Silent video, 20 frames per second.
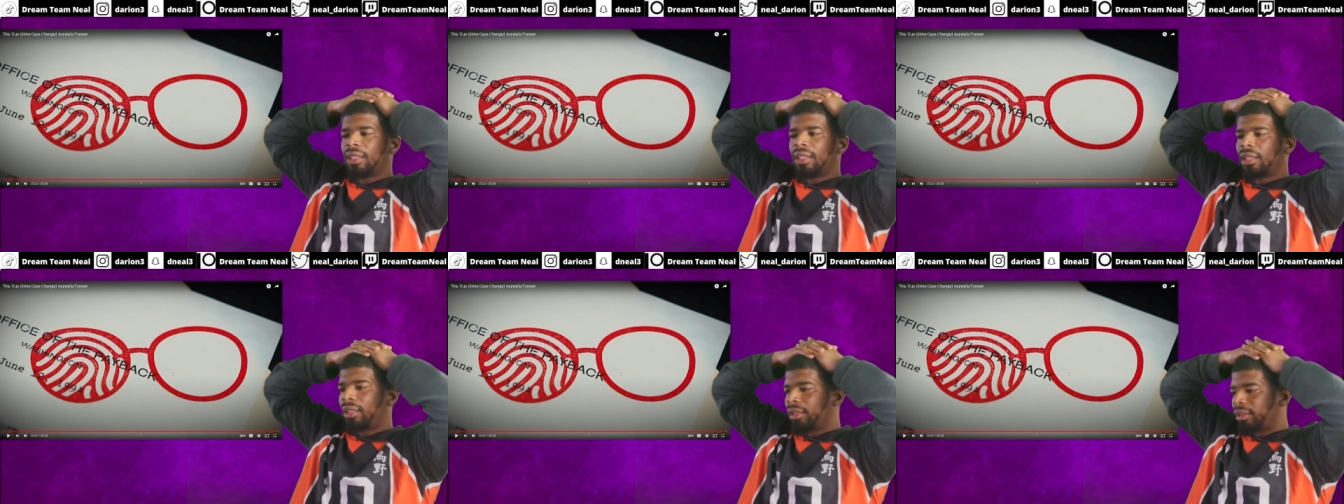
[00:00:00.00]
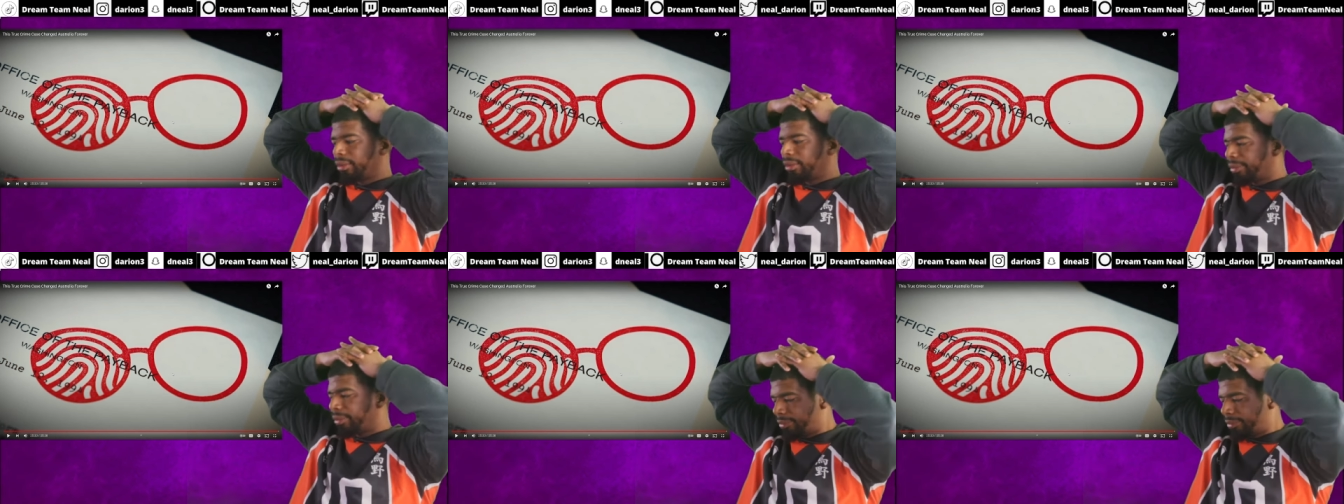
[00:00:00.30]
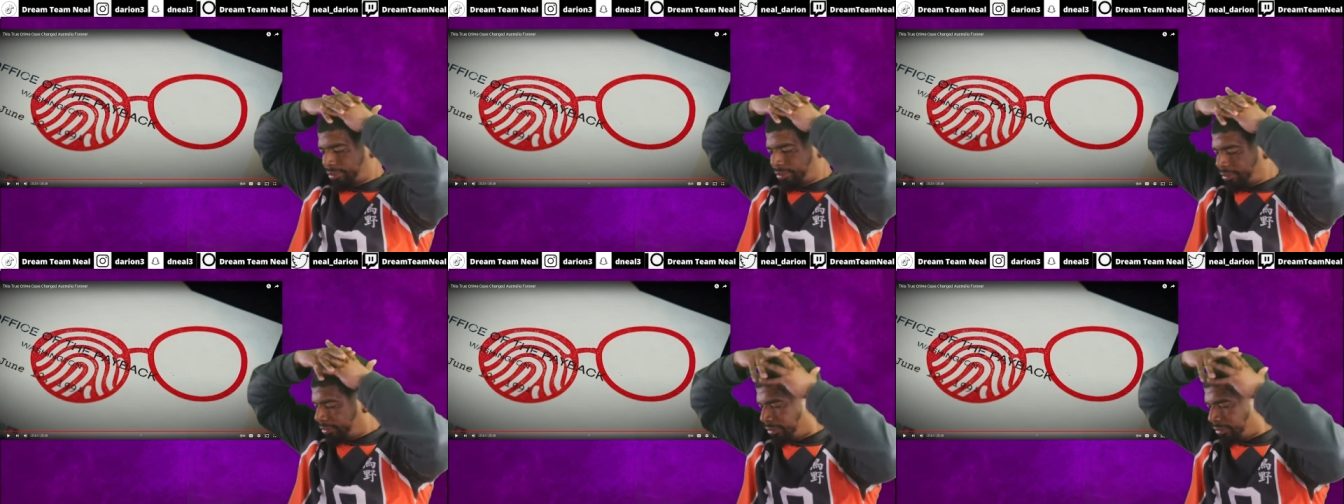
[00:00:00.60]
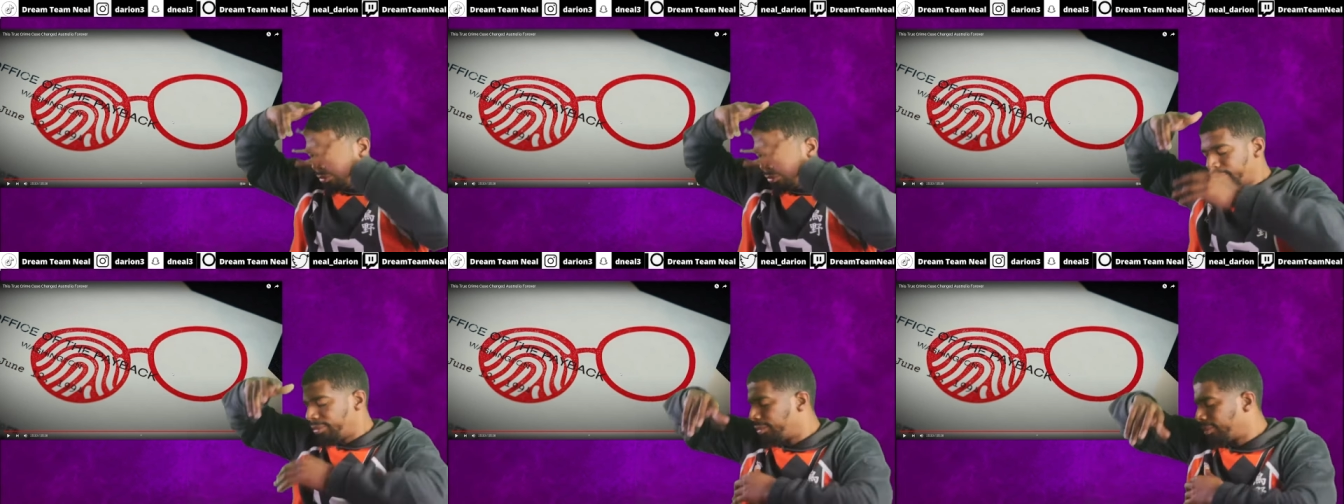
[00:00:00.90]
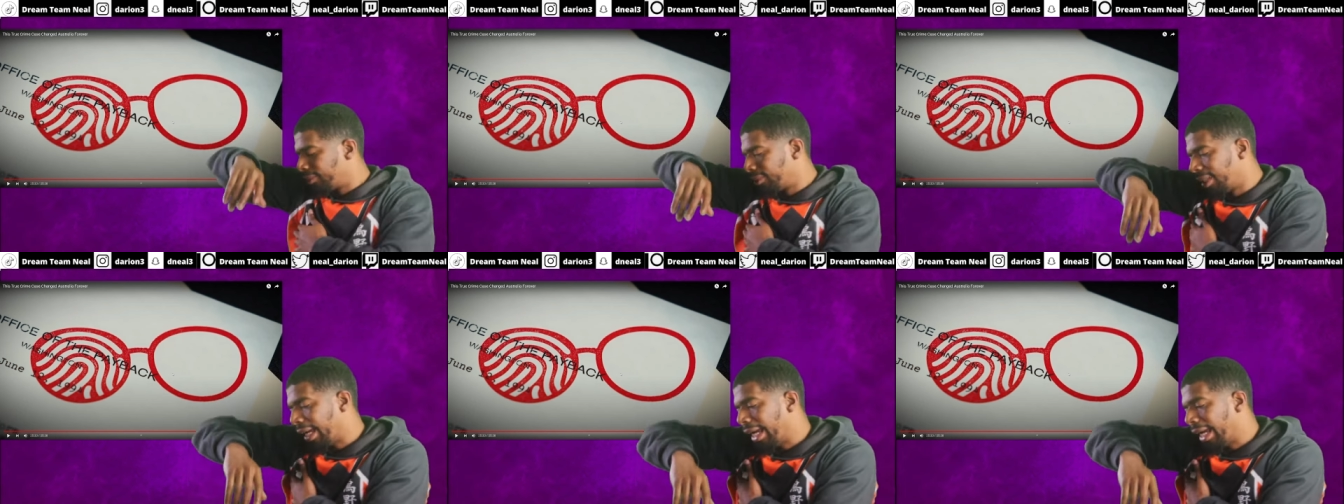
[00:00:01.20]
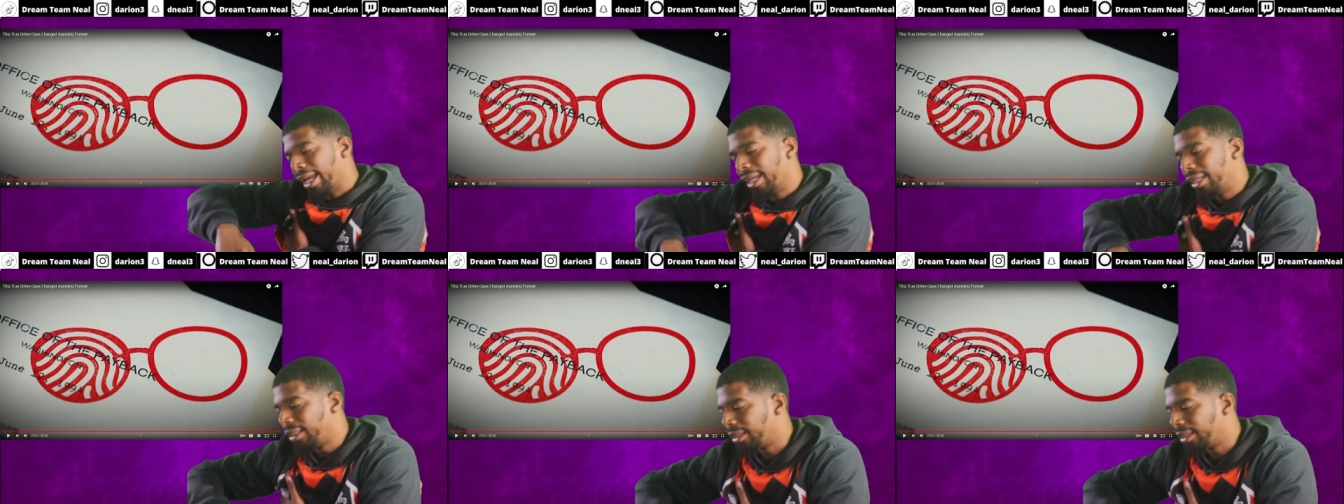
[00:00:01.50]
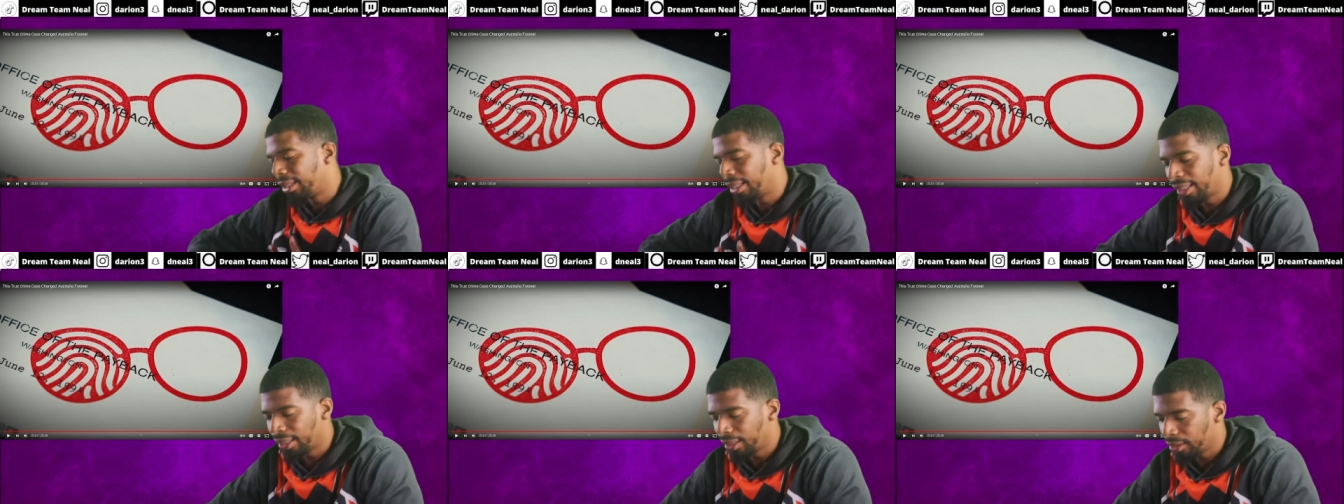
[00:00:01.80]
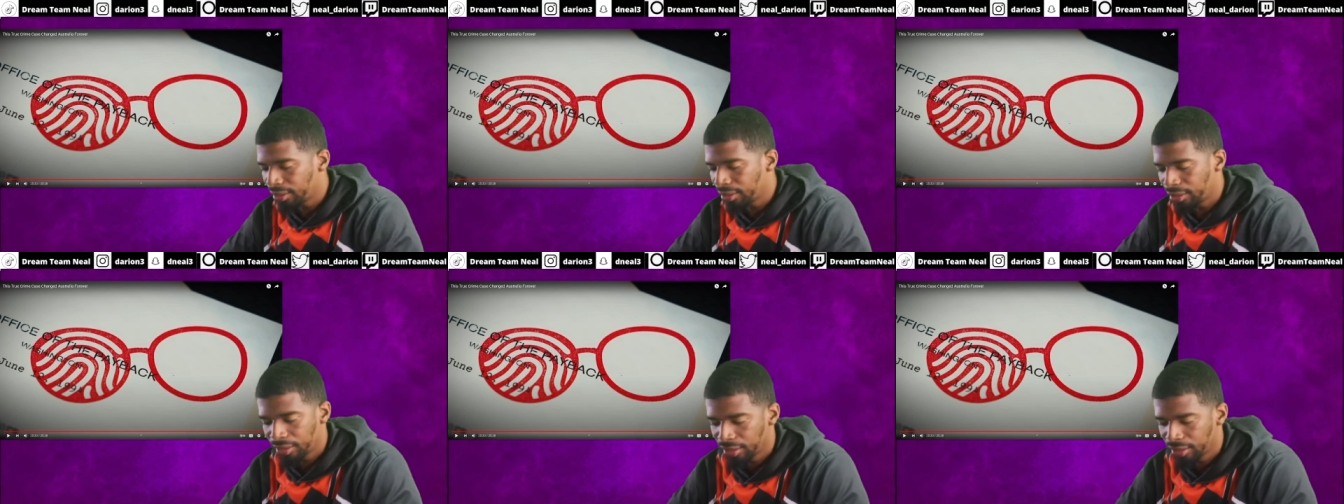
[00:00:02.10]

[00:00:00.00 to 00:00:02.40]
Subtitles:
I hate that.